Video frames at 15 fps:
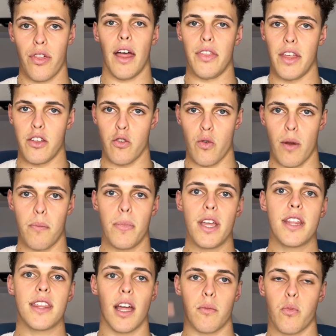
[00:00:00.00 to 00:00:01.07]
And then you
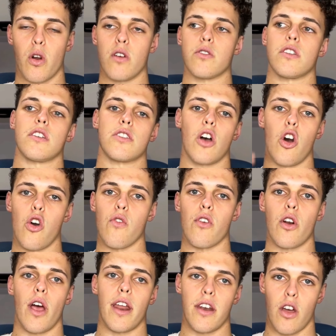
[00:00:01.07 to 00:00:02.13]
repeat that process over
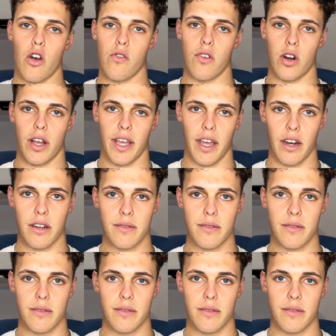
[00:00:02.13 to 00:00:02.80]
and over again.